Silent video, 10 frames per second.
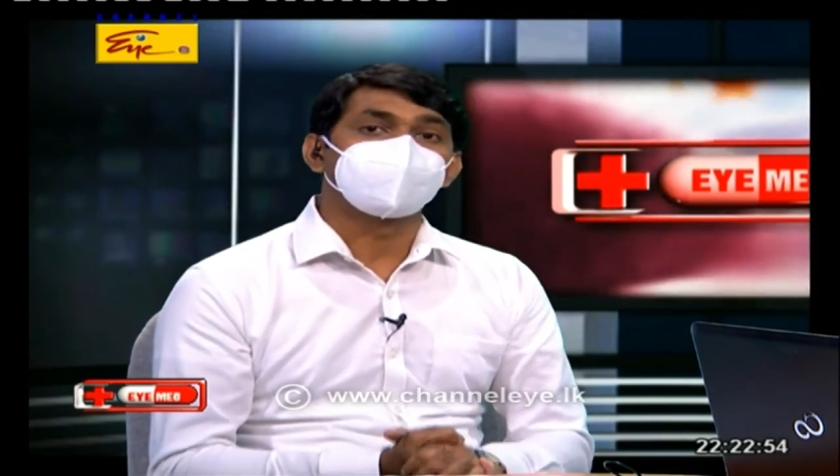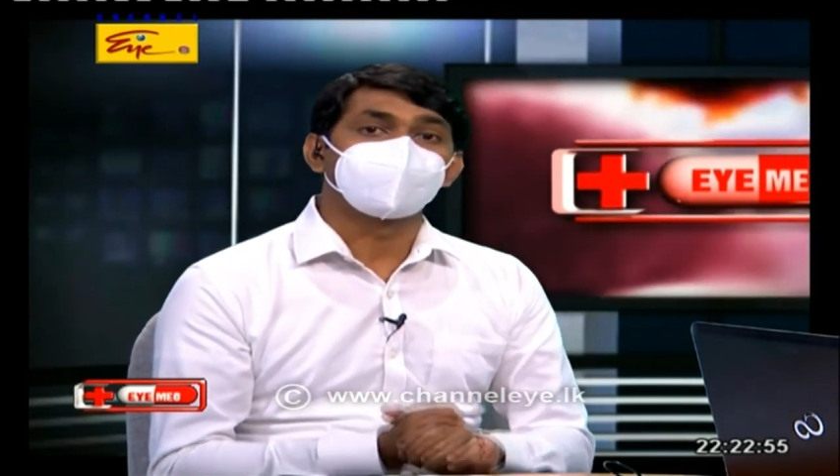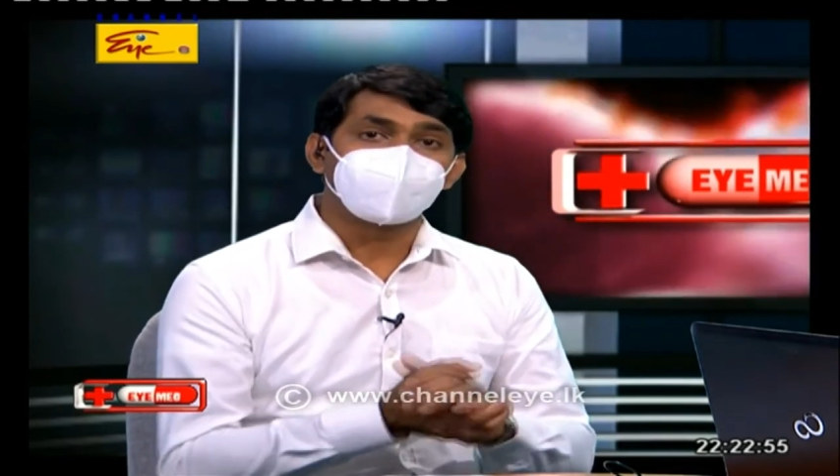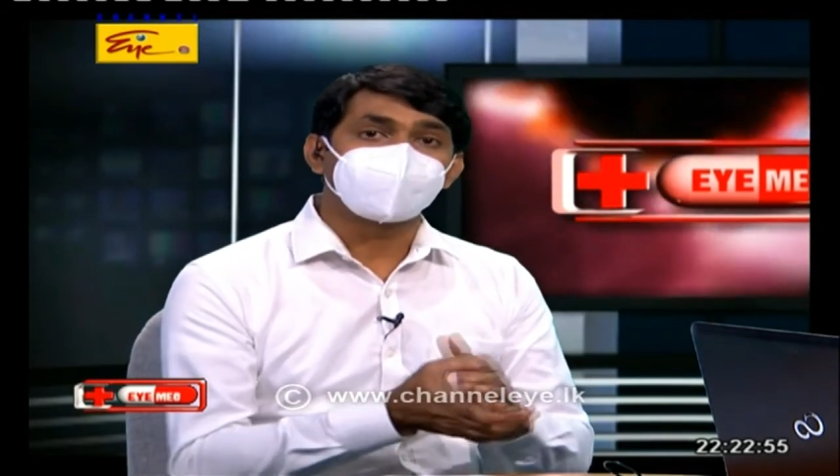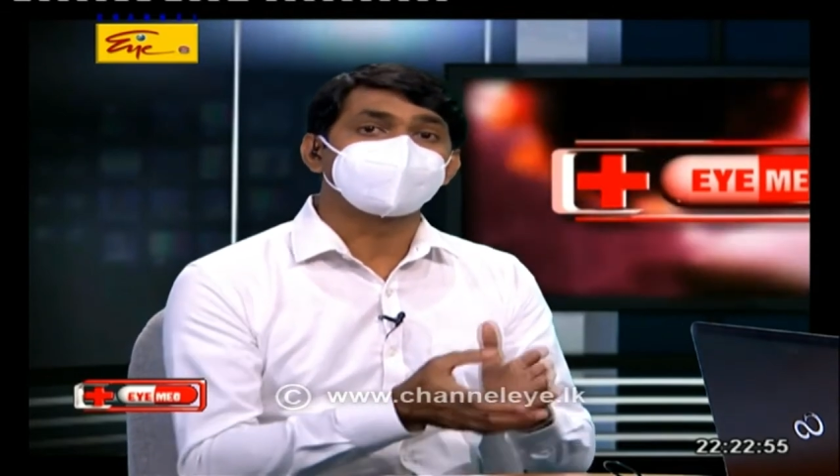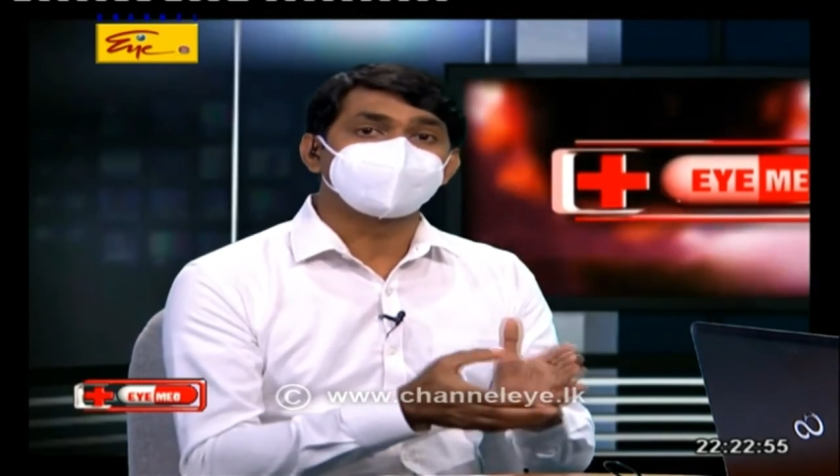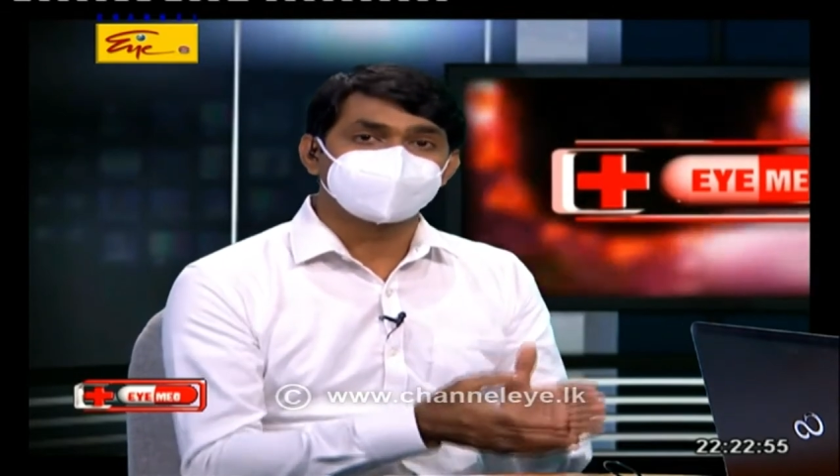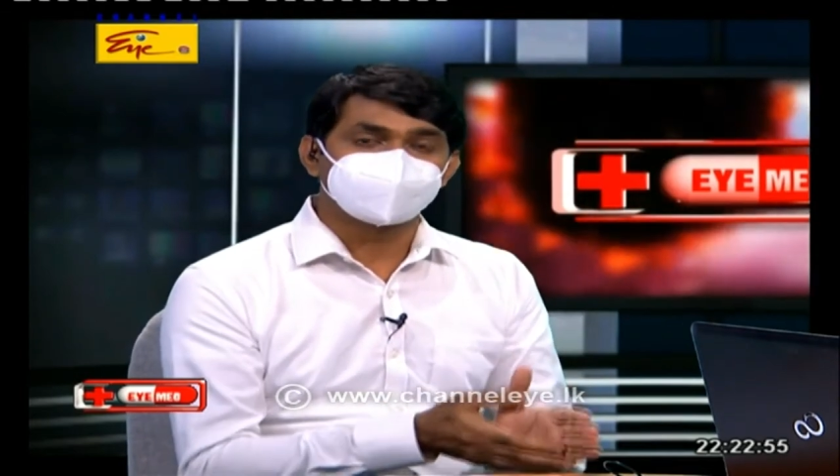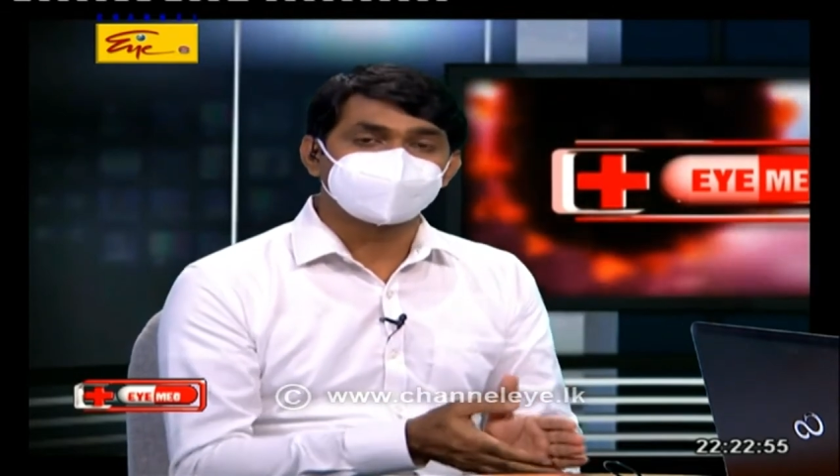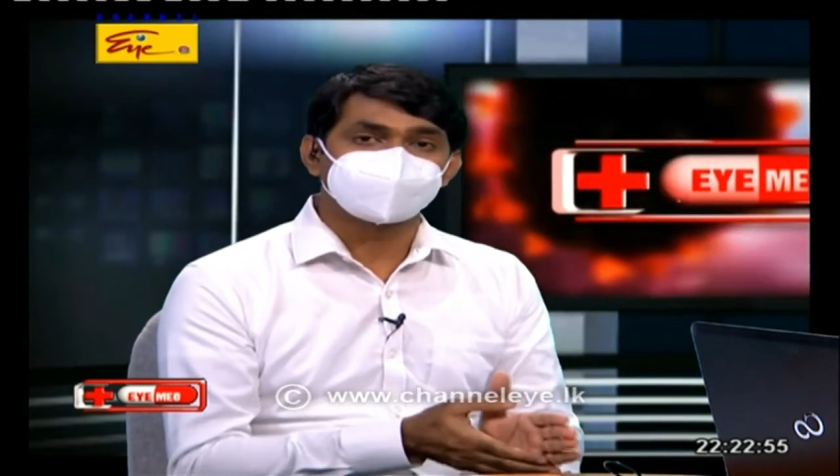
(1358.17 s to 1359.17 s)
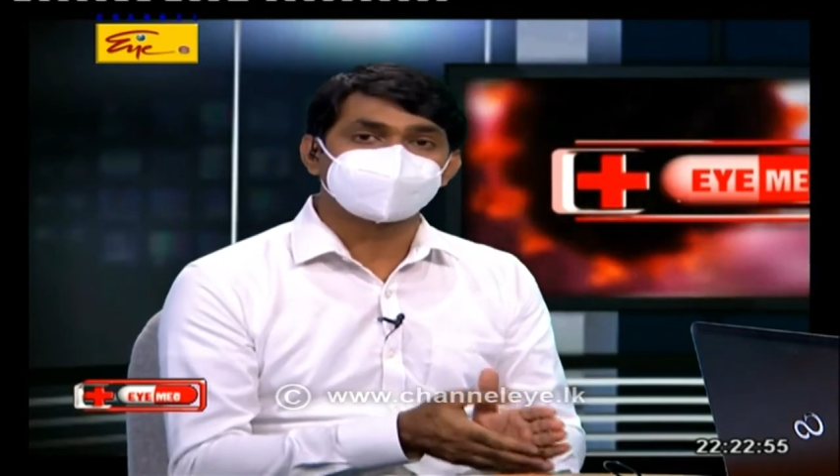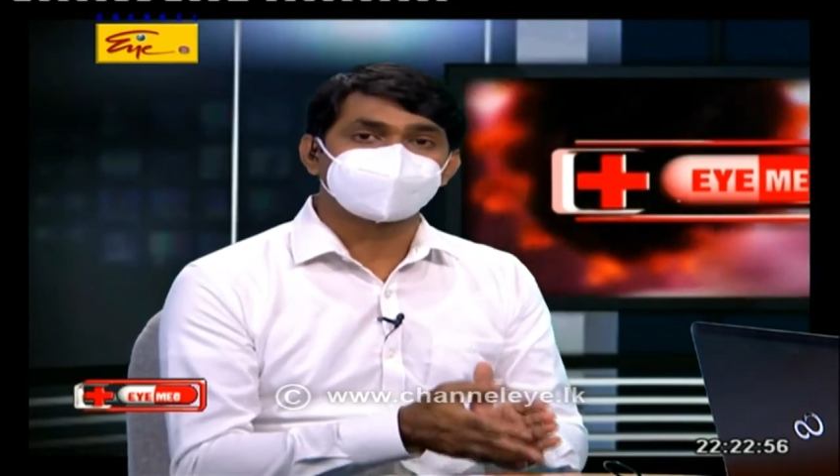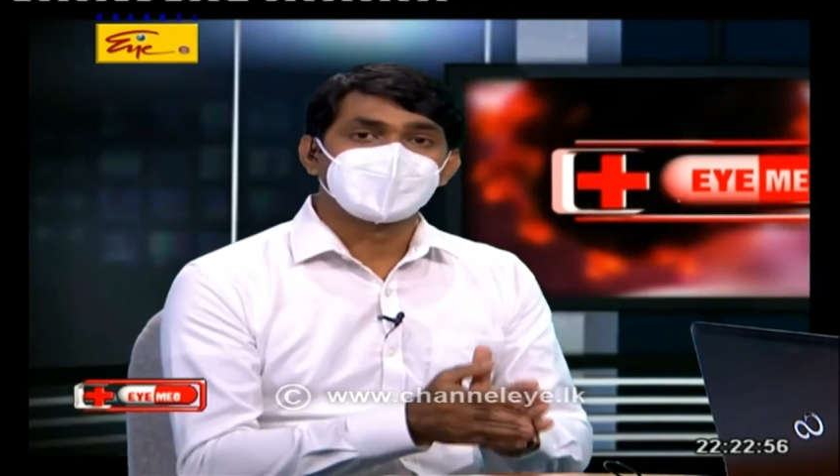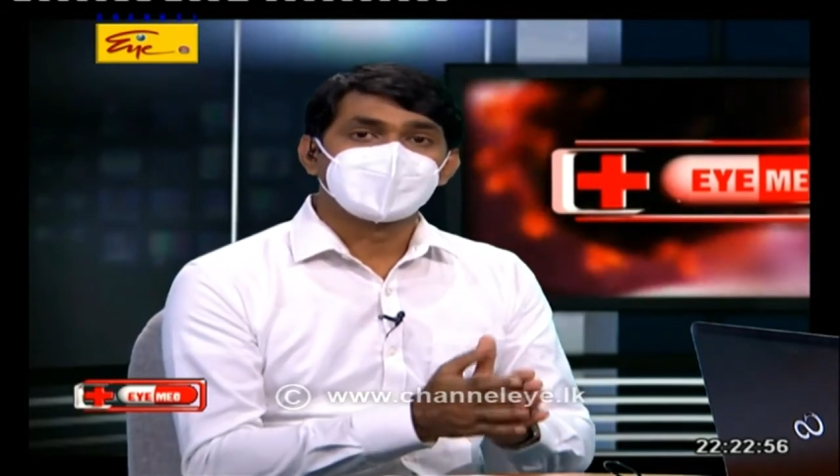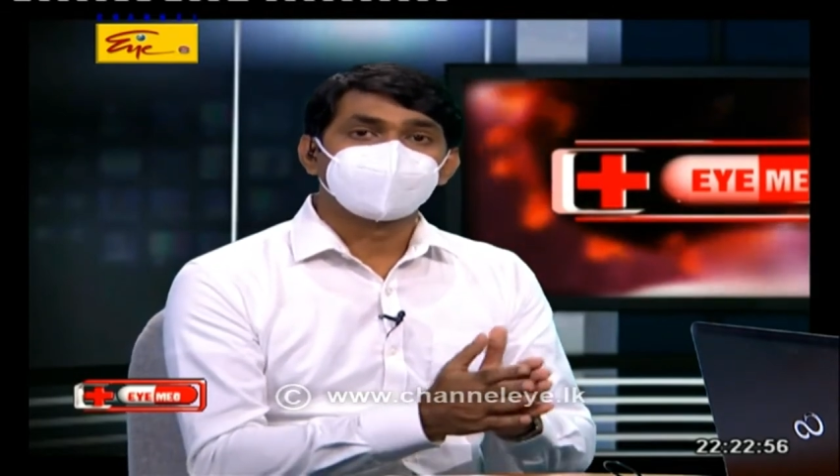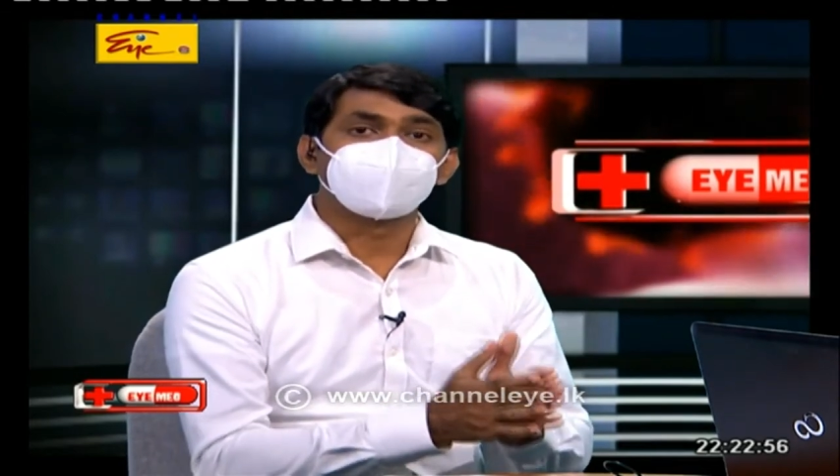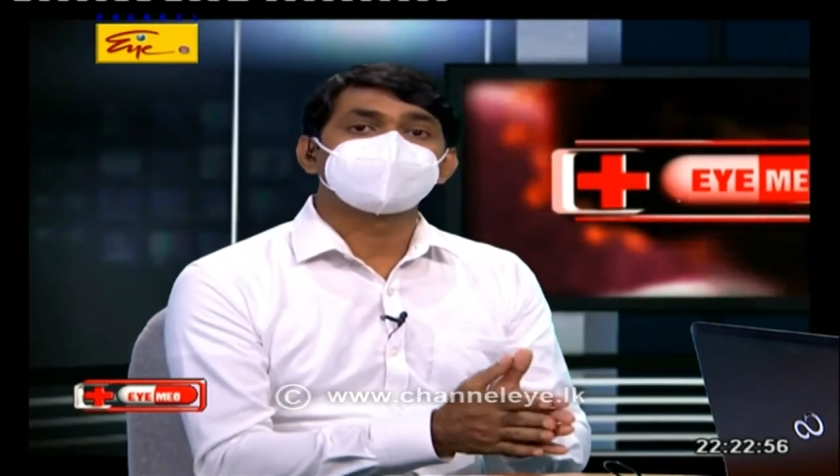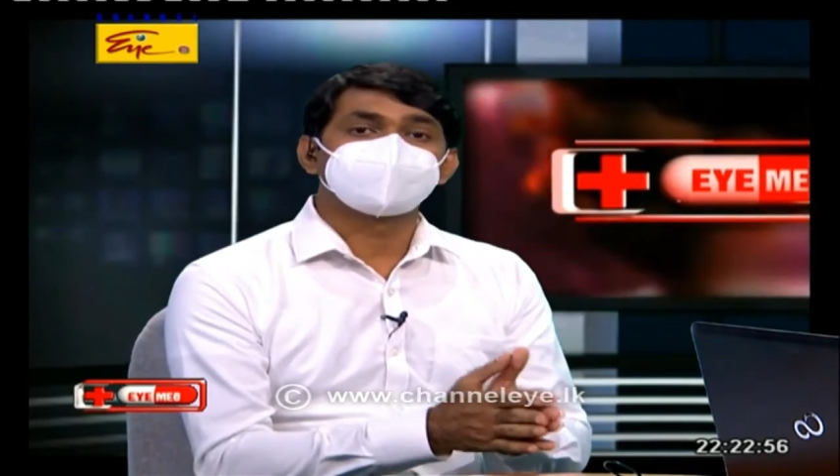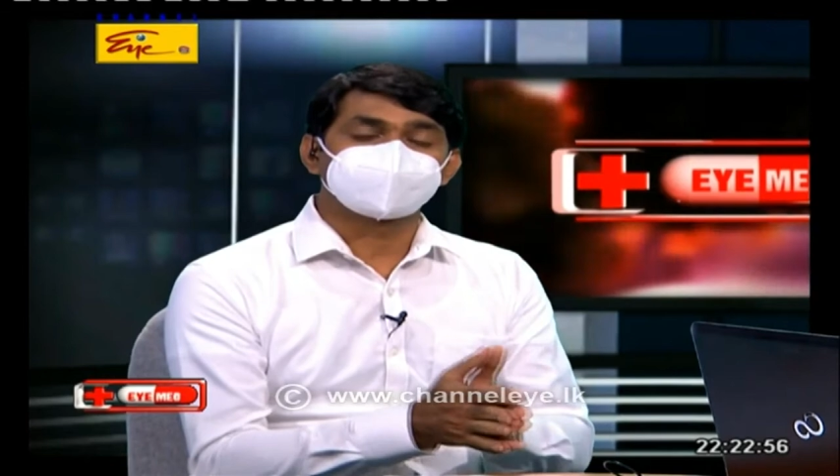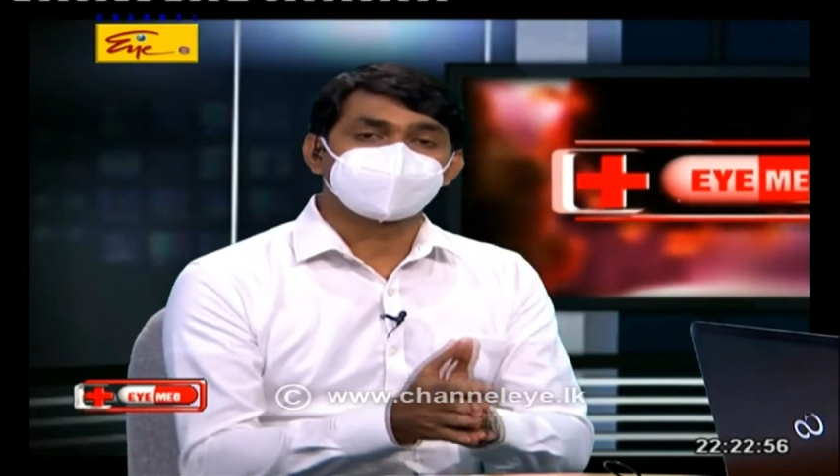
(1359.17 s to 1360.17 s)
rare diseases,
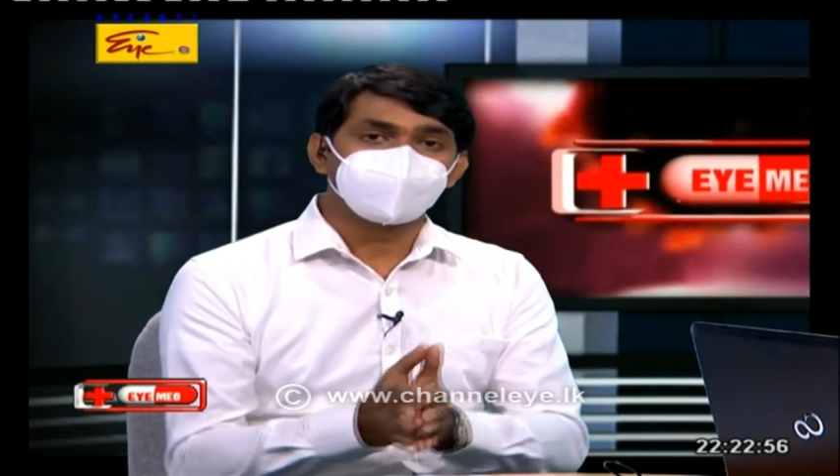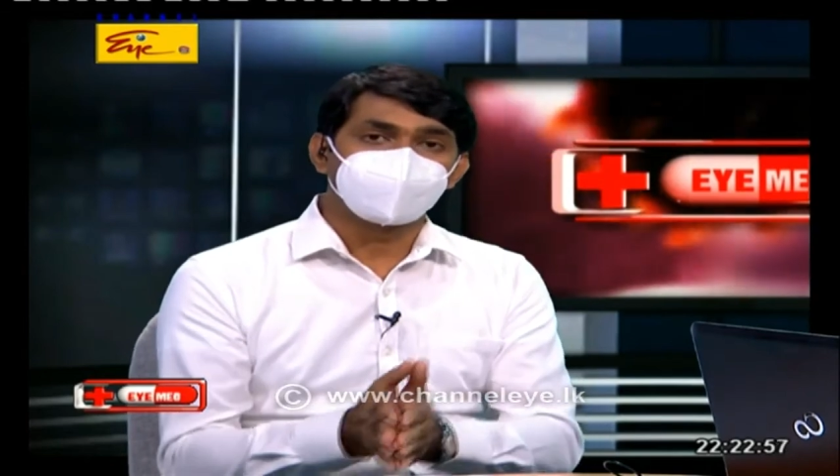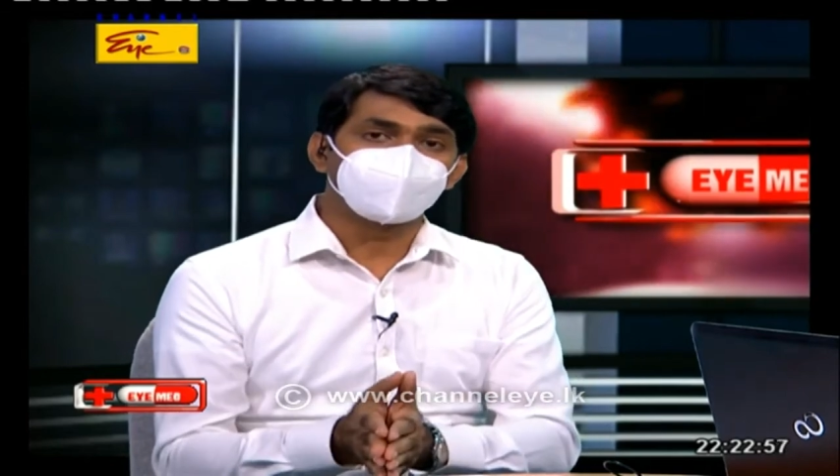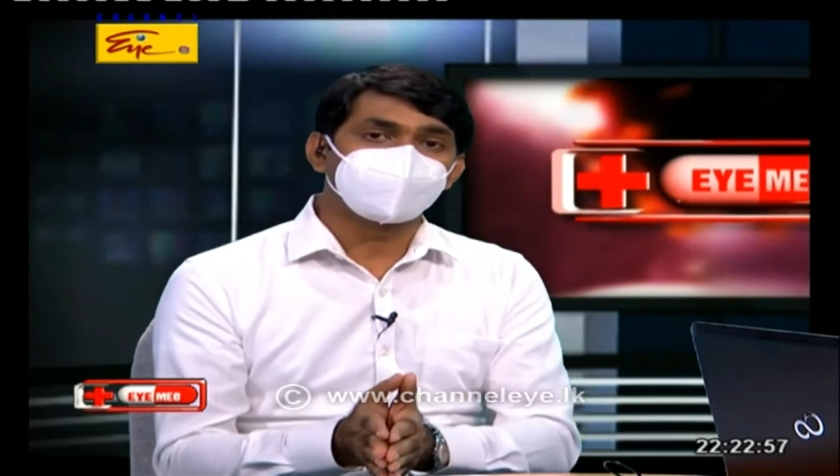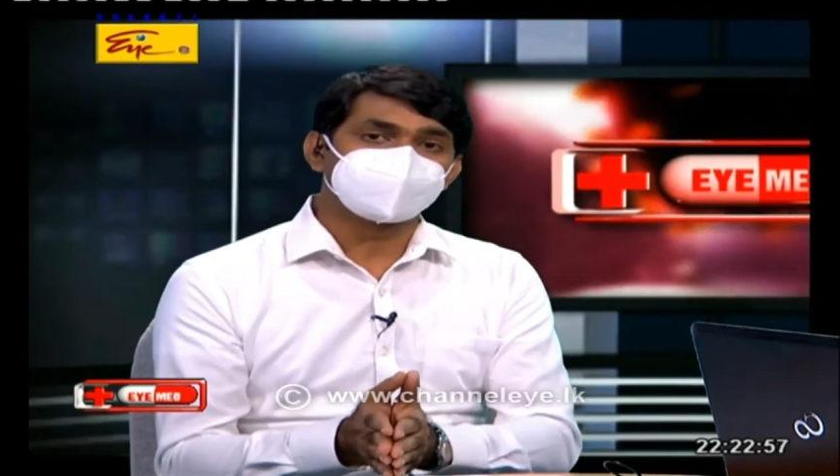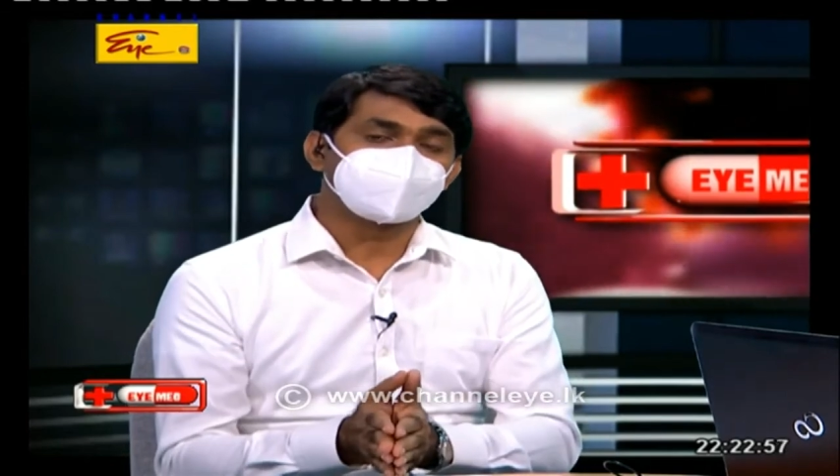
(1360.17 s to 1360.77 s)
not just the main ones